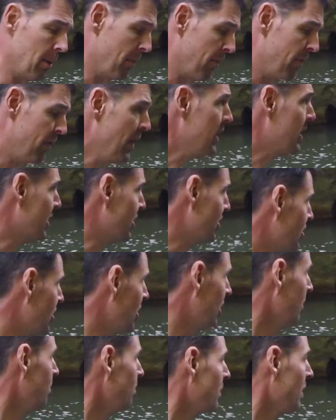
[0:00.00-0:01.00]
village.
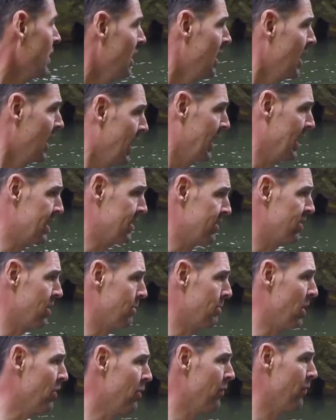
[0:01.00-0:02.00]
And
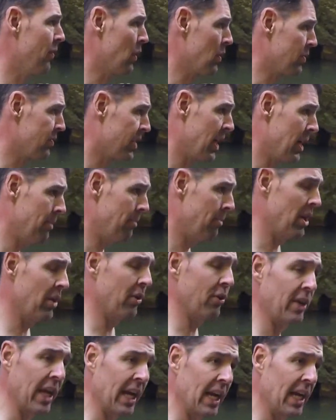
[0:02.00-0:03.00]
some other folks came the
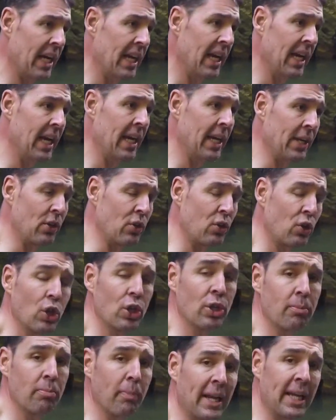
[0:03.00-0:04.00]
other day and
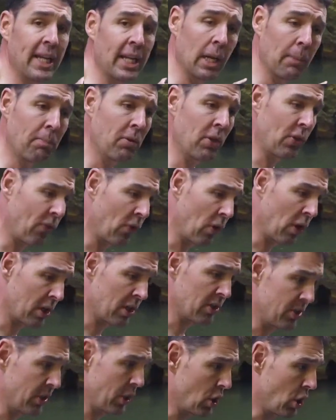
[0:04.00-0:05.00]
couldn't make it up this far
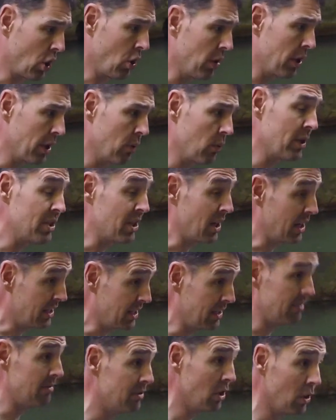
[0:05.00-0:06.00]
because of the current, which I
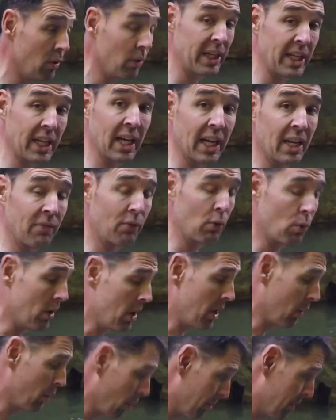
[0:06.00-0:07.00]
can totally get. If the
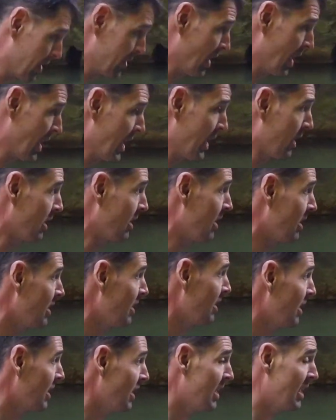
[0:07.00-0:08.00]
water were much higher,
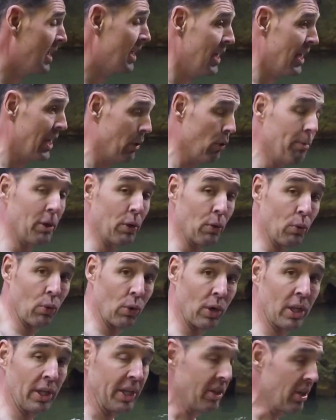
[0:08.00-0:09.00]
it'd be
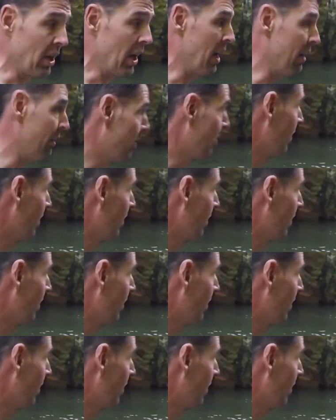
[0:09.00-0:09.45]
really tough.